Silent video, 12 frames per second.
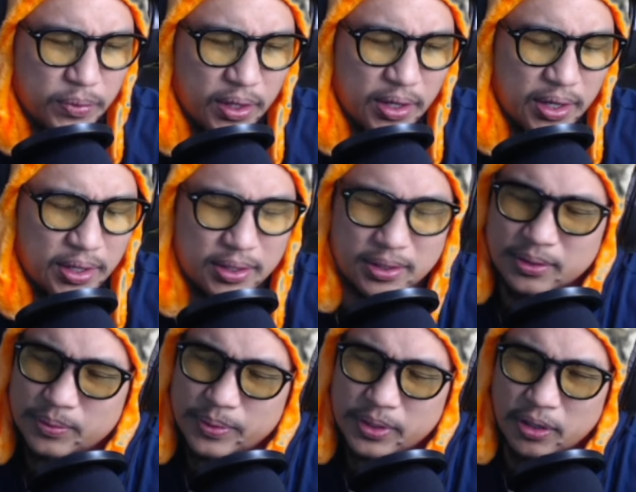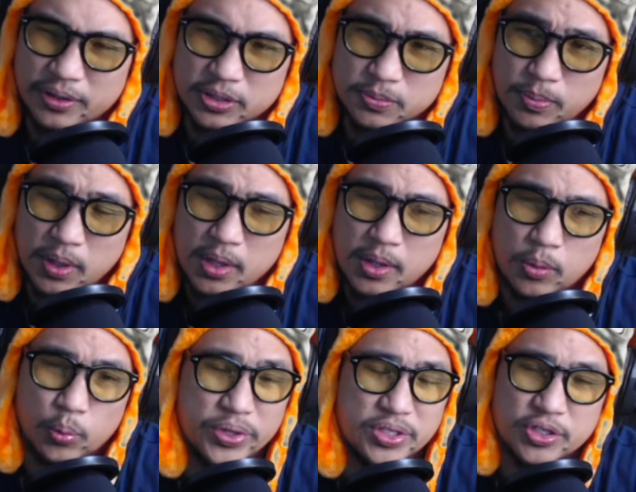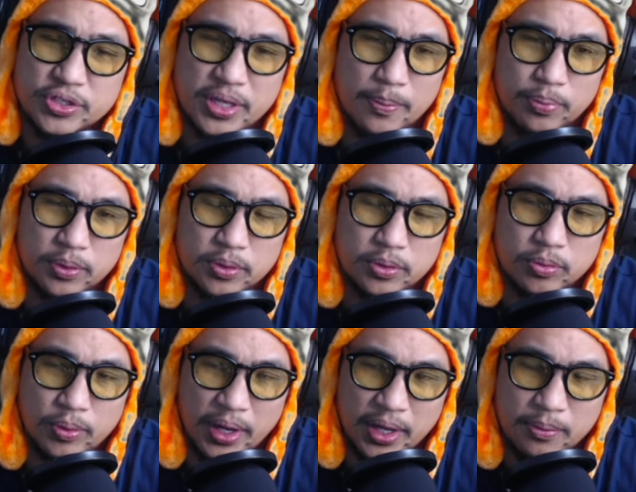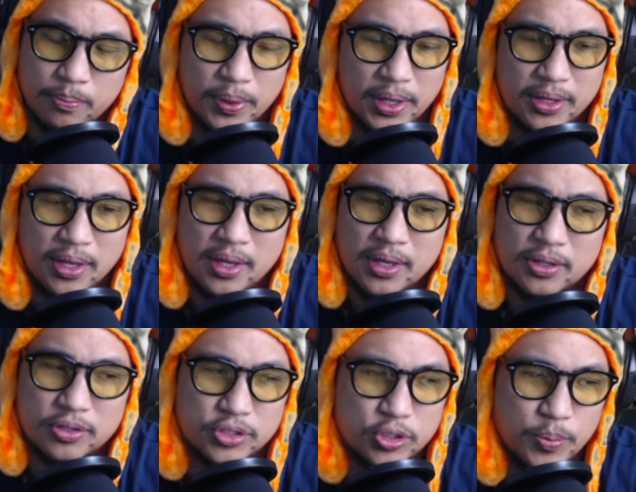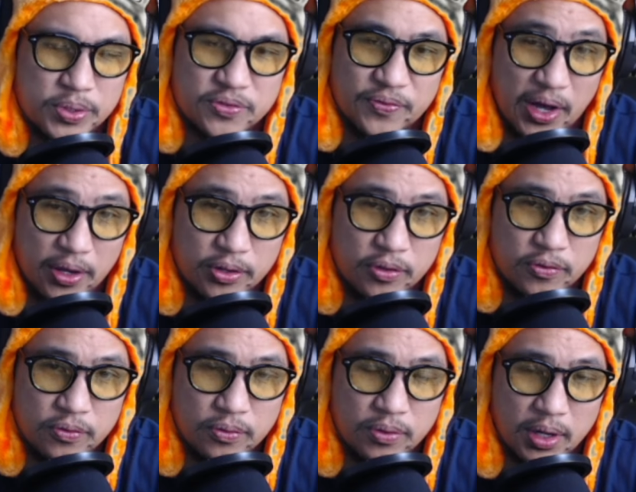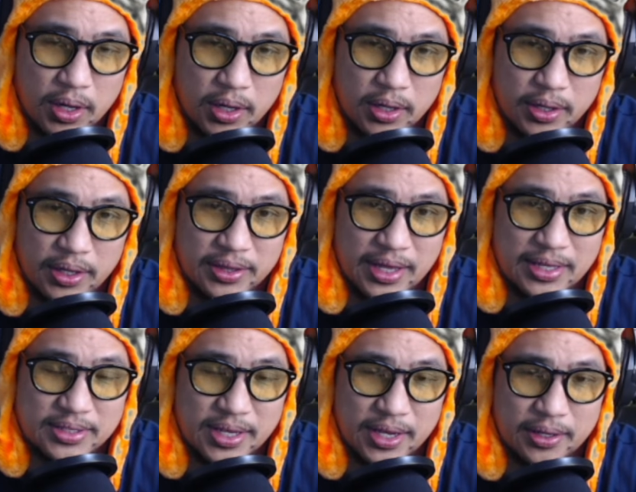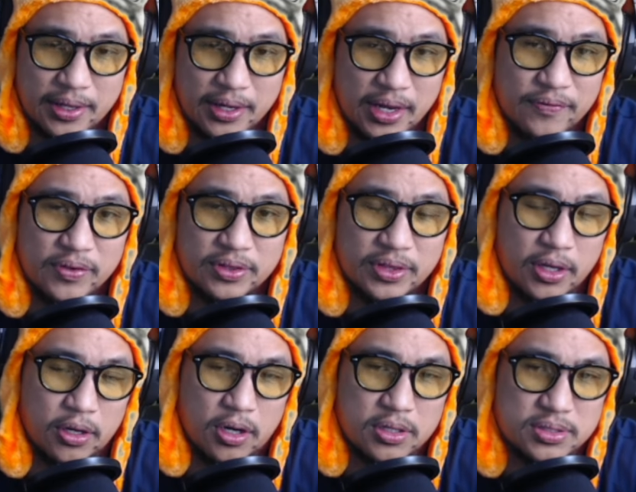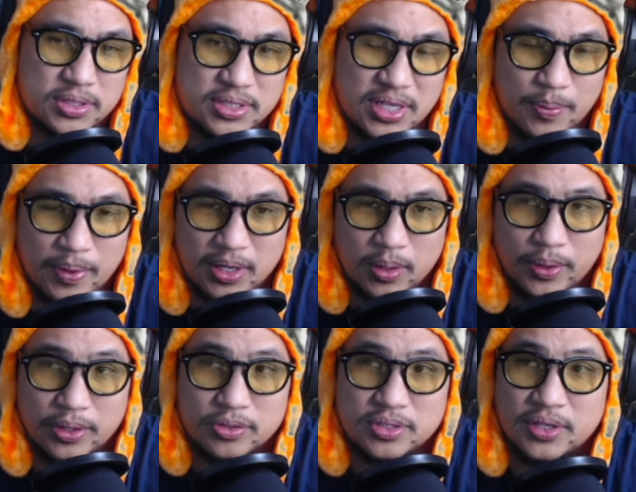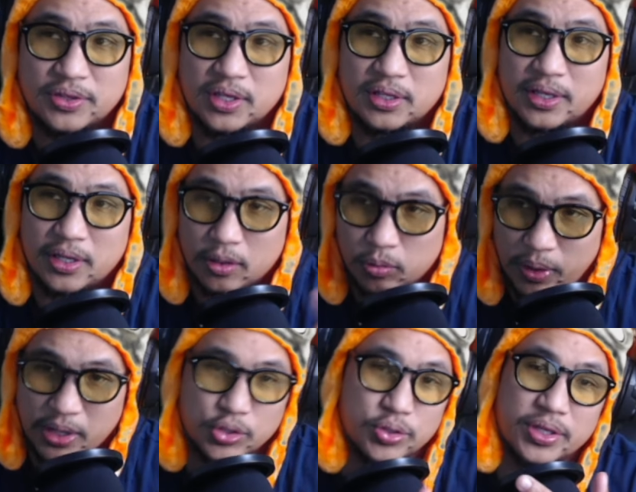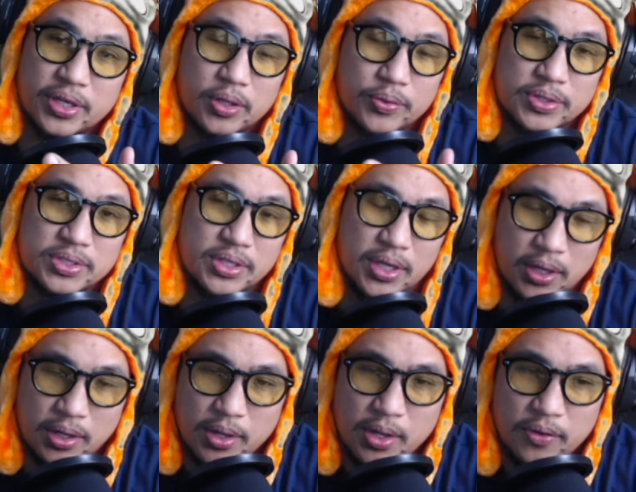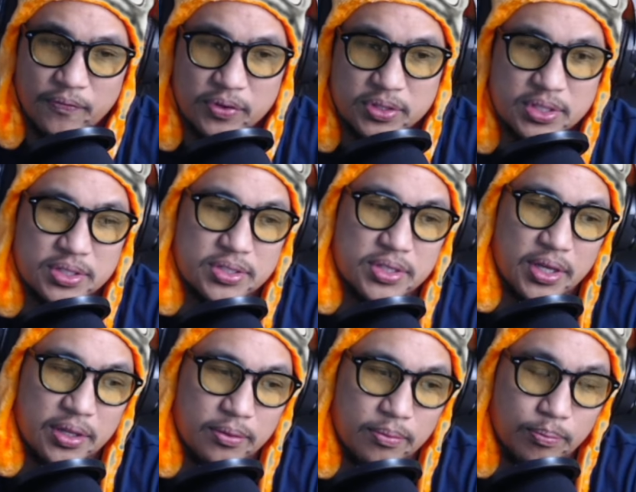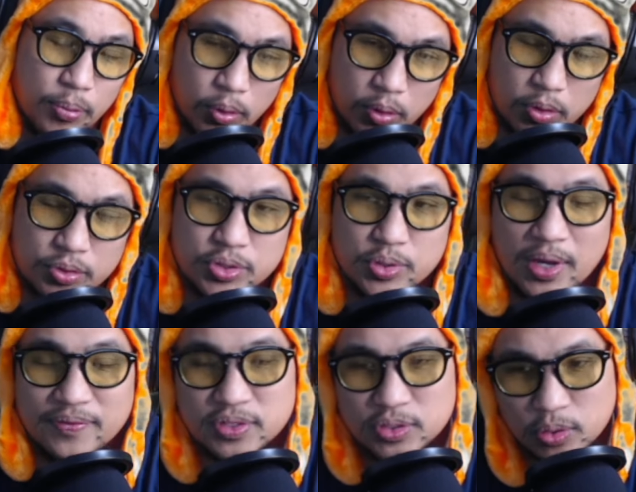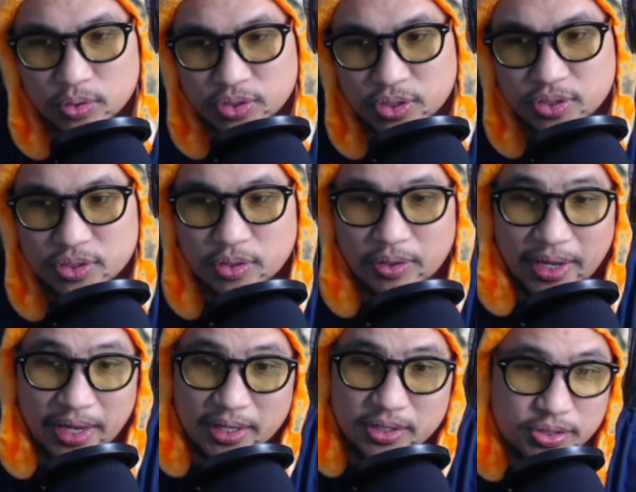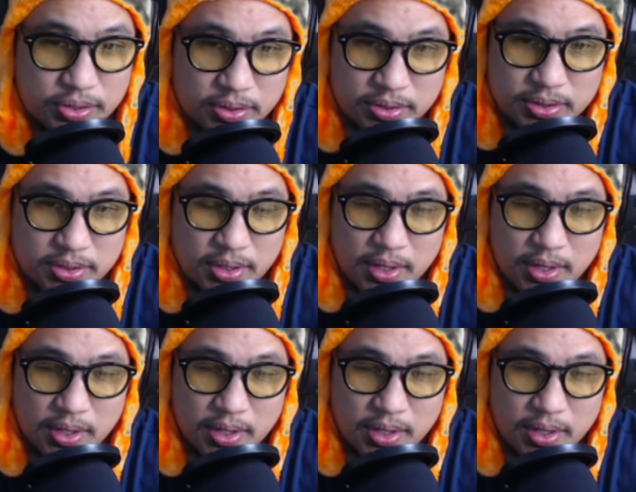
we call this wizards at blue-red, but there's too much value in that deck, and everything costs the same anyway. There's nothing like gradually increasing. Versus in Boros, you have soldiers or angels,